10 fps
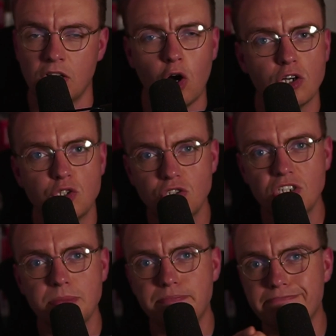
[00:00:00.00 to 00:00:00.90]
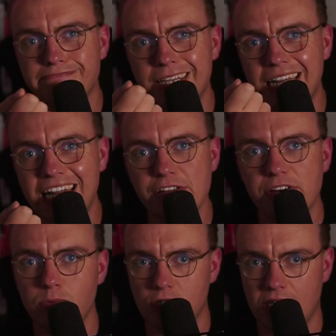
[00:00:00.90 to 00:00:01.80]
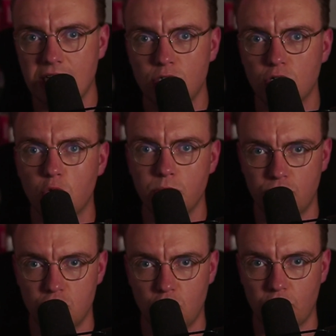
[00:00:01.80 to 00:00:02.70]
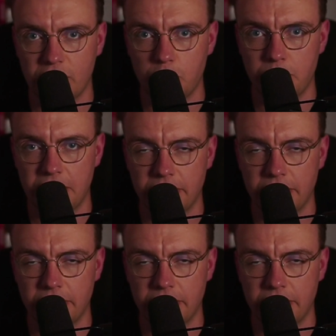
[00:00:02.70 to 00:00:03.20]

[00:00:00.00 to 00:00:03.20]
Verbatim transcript: Or should you live outside your comfort zone a little bit?